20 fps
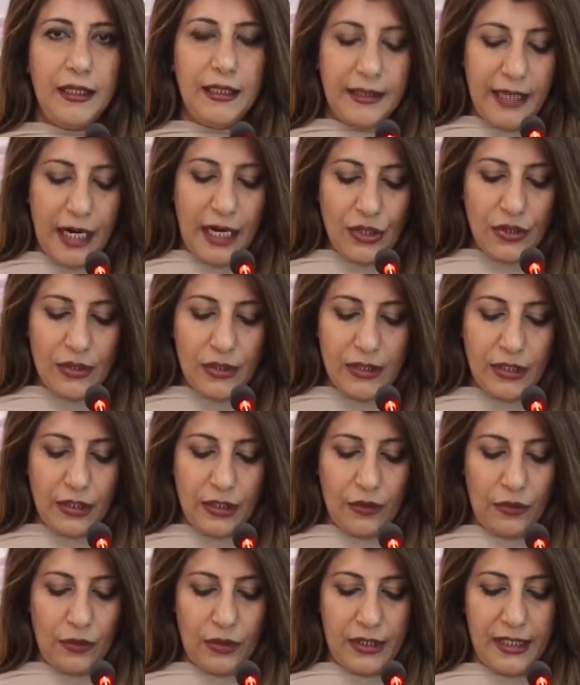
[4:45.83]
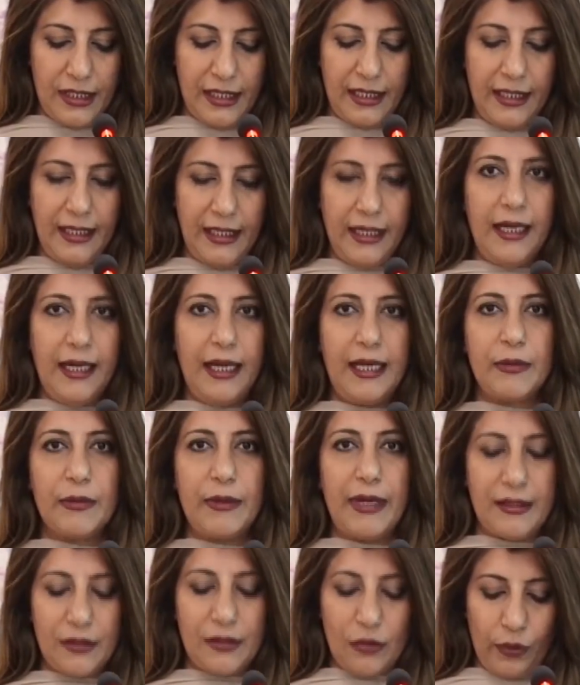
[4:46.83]
National Security, as
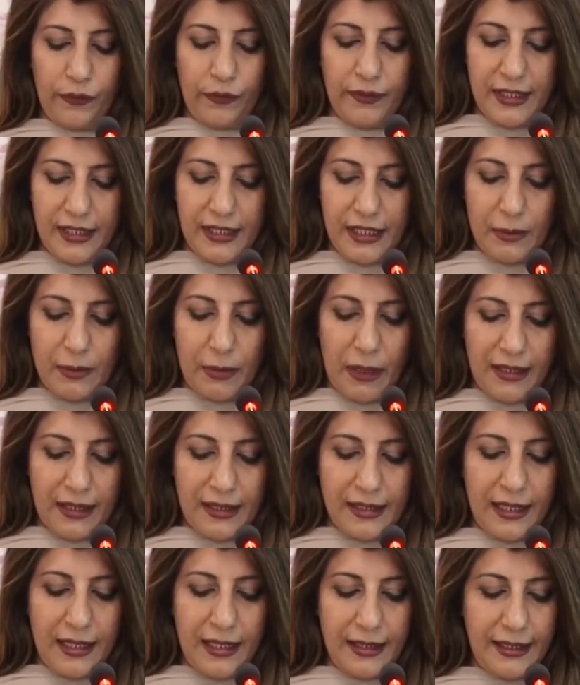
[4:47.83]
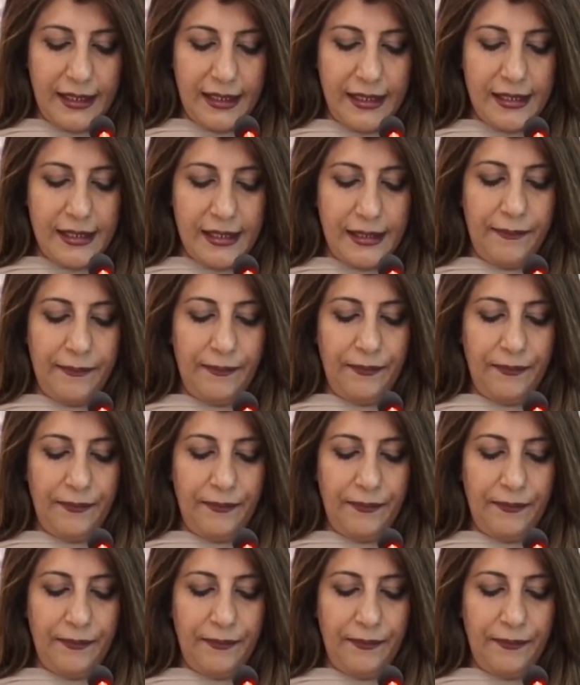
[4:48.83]
well as overseas Pakistanis,